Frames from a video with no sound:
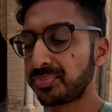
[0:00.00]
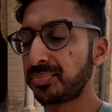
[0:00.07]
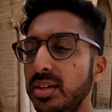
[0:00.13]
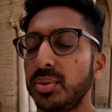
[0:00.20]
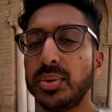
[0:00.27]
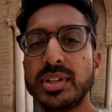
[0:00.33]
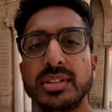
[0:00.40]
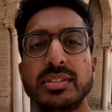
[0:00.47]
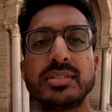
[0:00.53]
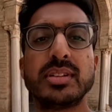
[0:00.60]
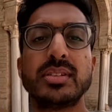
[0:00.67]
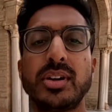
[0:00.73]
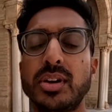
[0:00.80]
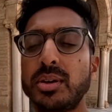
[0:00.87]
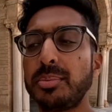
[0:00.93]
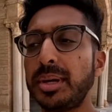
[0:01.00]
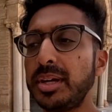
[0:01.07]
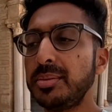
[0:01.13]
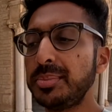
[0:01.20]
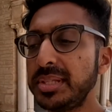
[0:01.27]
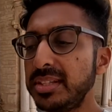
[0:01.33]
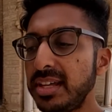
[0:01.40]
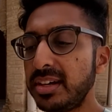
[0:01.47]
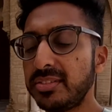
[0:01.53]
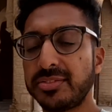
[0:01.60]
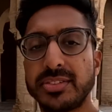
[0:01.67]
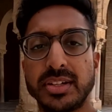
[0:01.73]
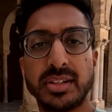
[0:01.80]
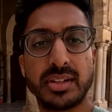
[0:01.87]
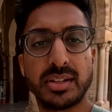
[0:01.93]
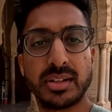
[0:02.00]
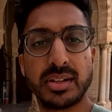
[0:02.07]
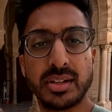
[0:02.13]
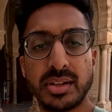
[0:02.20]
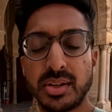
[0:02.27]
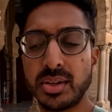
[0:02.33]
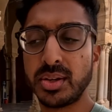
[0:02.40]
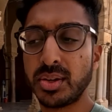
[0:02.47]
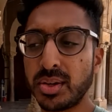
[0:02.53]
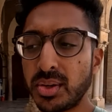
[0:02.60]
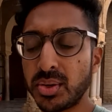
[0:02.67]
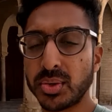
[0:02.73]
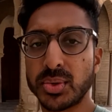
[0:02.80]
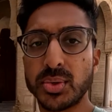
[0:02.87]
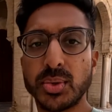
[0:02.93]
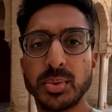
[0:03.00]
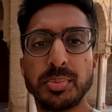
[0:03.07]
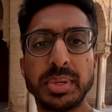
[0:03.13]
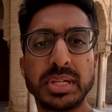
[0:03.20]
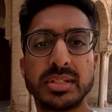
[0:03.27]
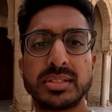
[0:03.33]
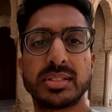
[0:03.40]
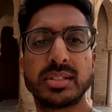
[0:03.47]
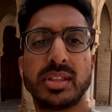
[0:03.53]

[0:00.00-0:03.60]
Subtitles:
It was Aqba ibn Nafi' who built